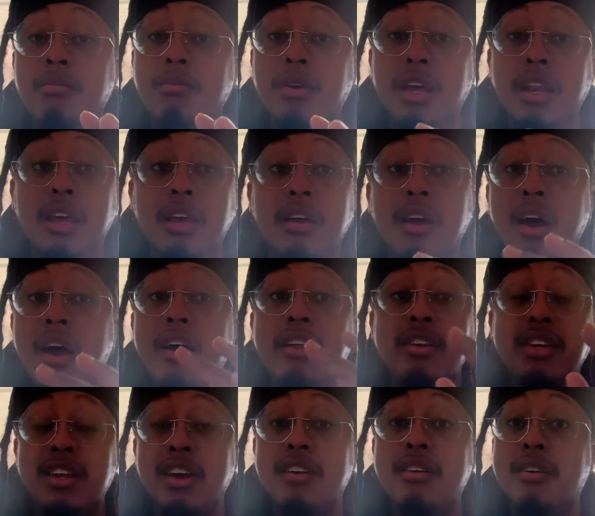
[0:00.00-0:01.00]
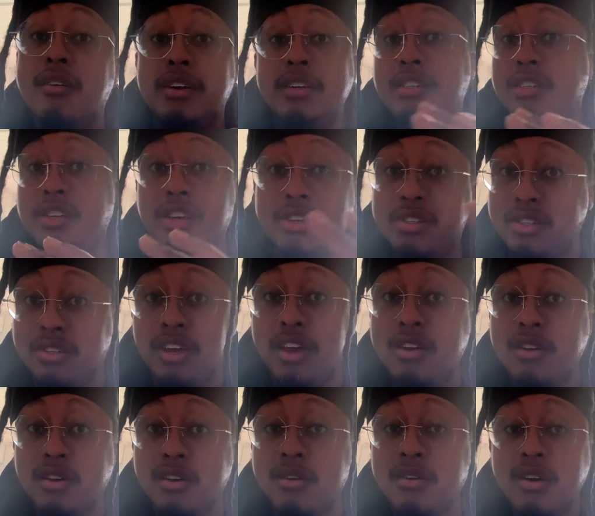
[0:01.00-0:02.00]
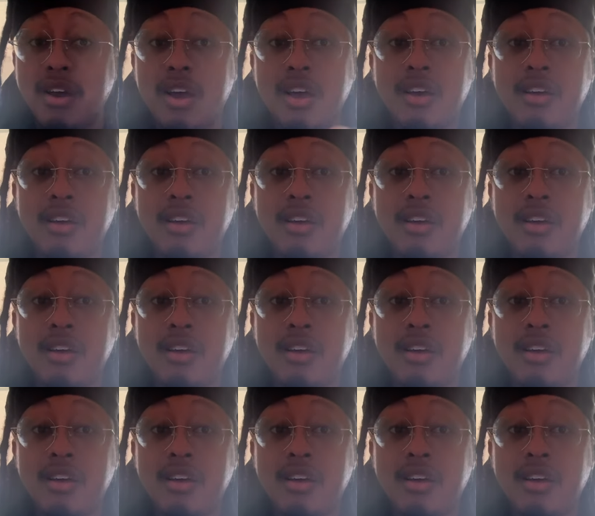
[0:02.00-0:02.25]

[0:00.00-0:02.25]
meeting. Dinner is just dinner.